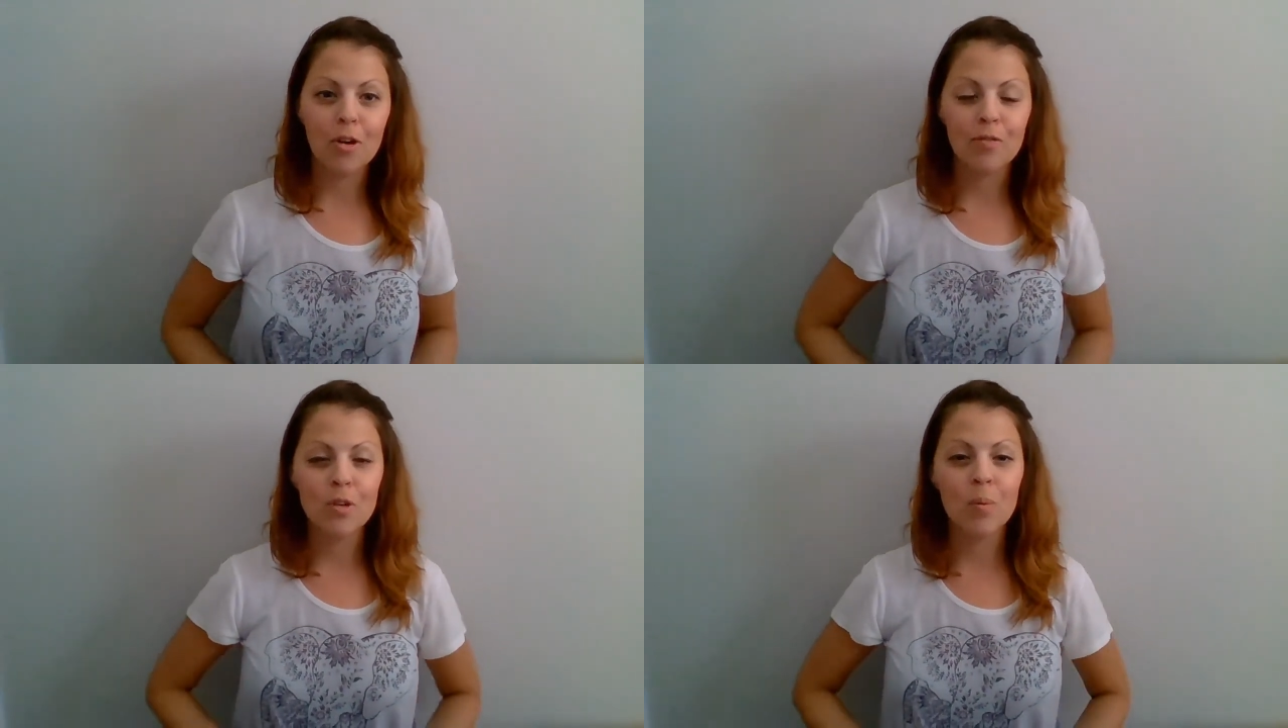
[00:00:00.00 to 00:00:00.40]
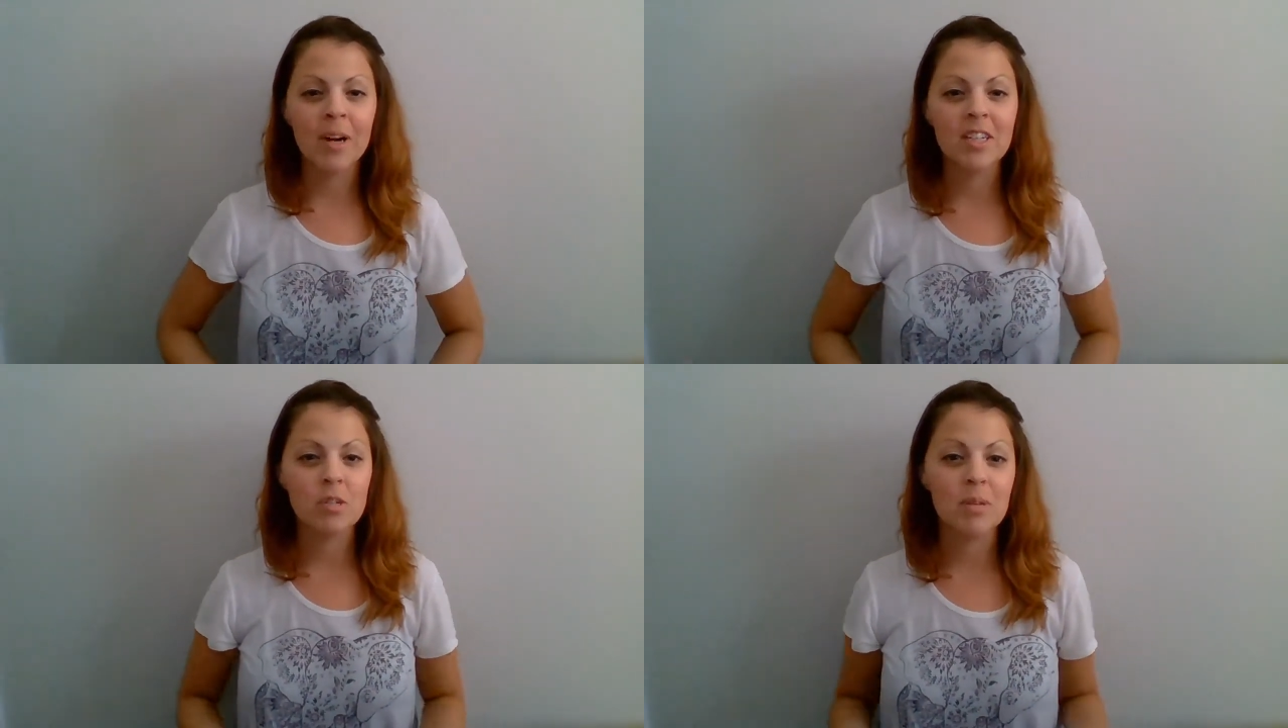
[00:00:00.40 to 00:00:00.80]
If you want
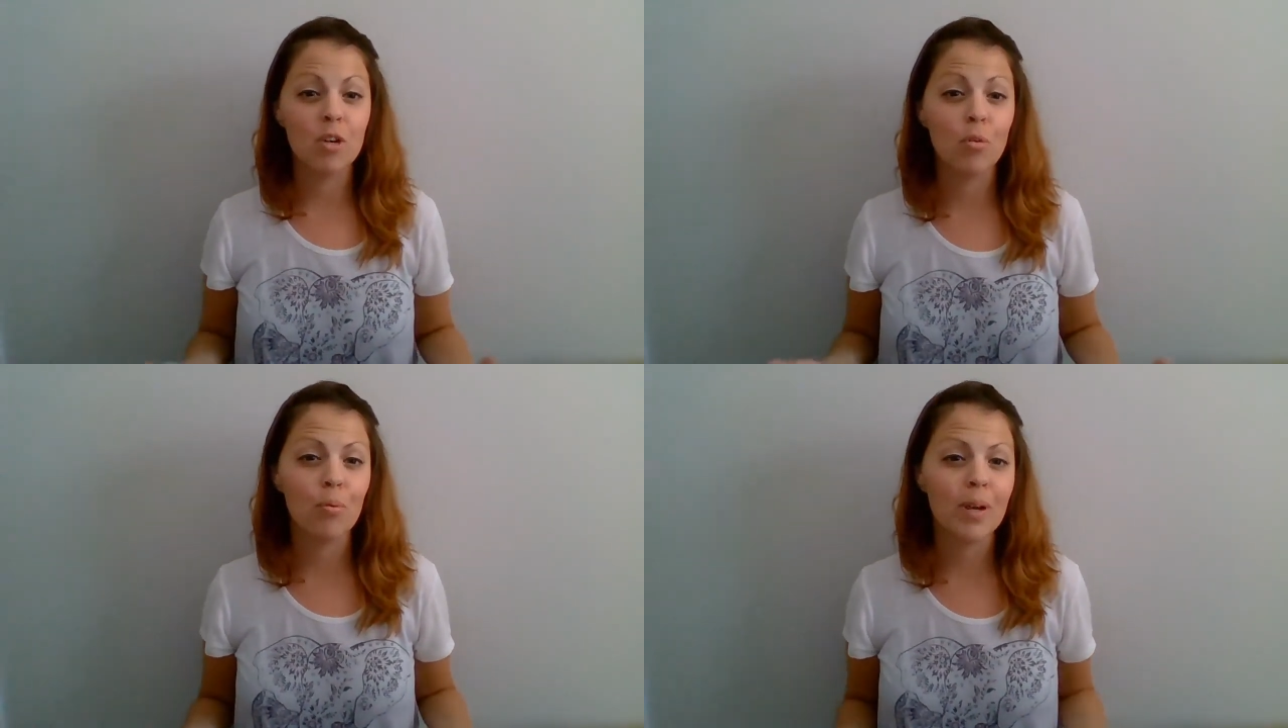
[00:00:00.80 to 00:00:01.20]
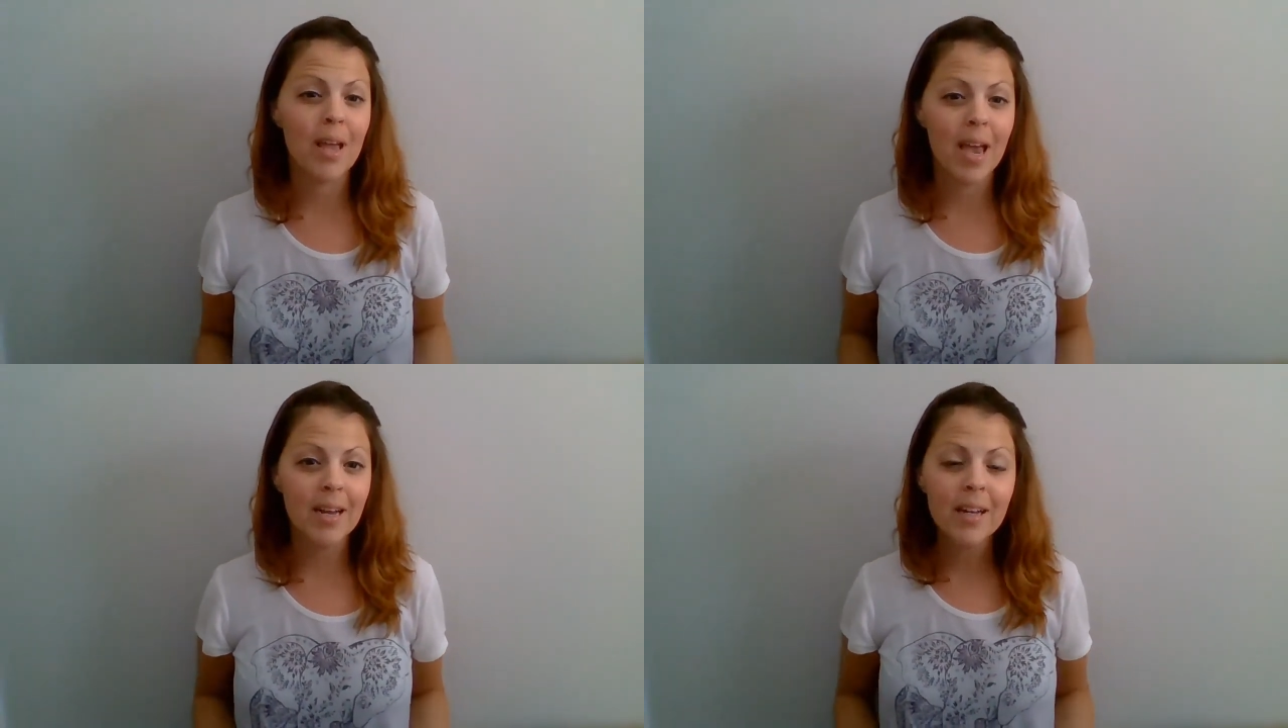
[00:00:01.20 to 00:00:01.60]
it to be
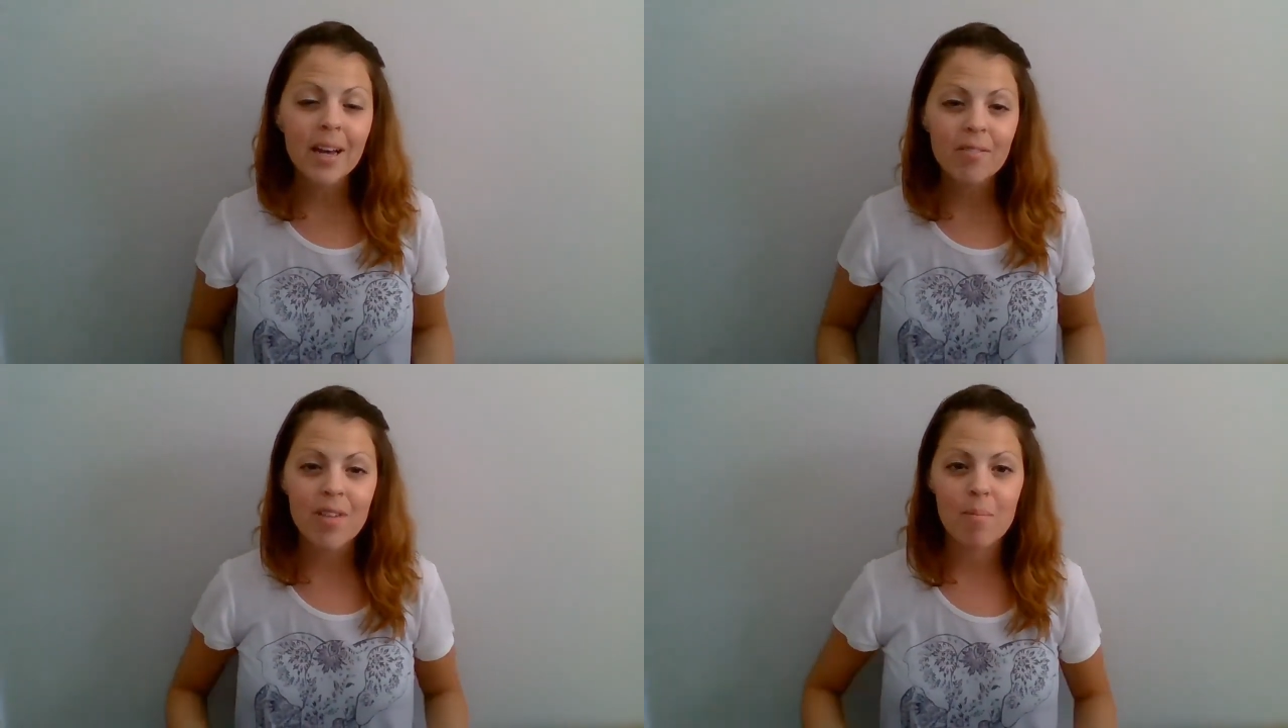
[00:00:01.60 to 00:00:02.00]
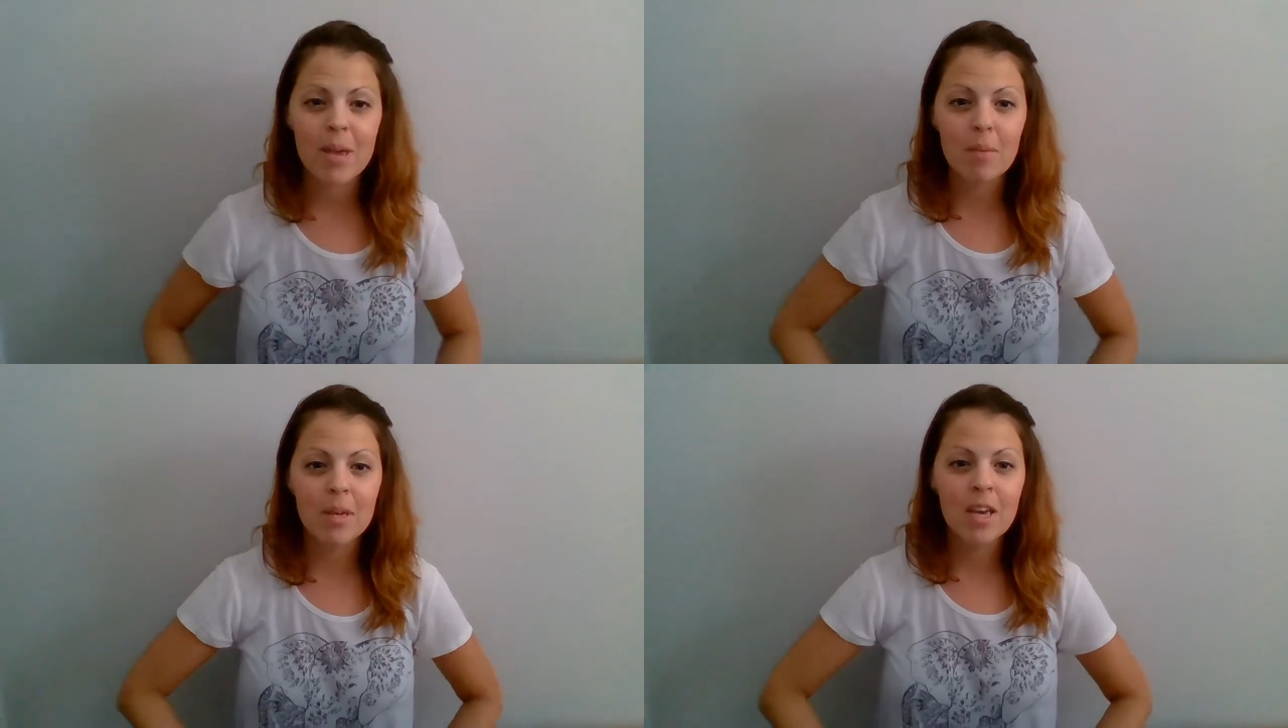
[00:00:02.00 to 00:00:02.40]
creative, then
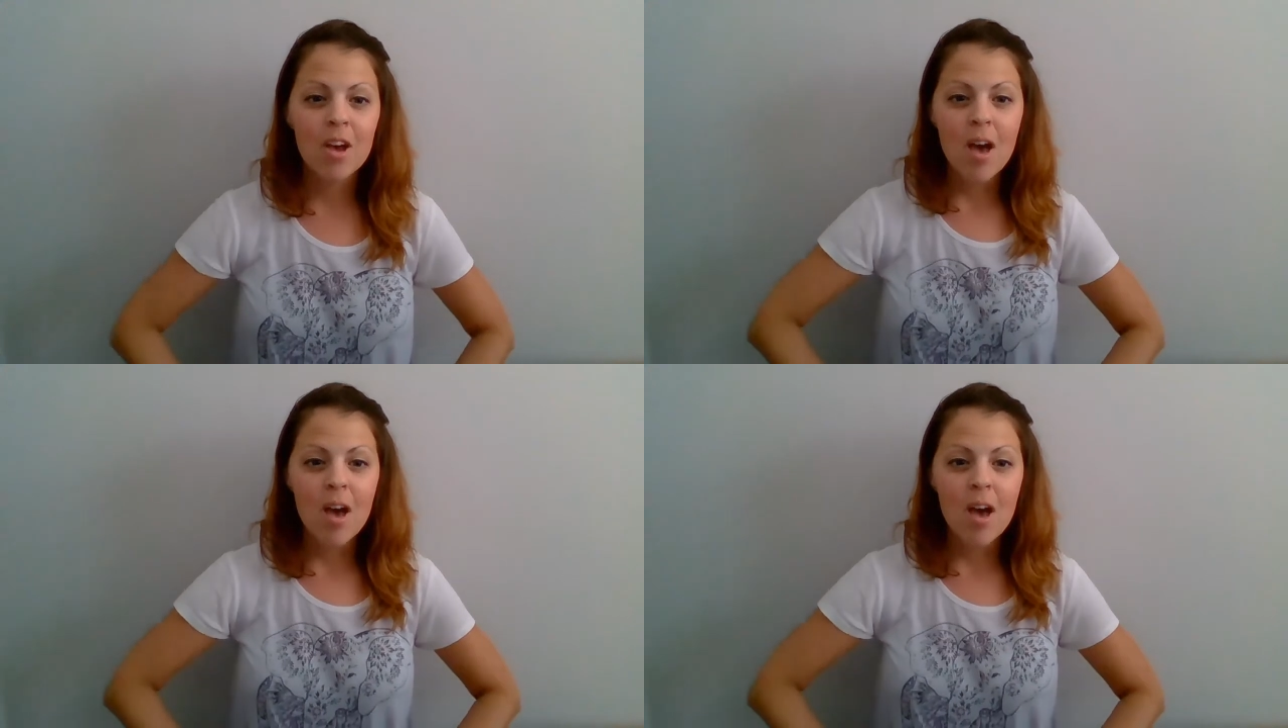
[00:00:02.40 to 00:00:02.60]
maybe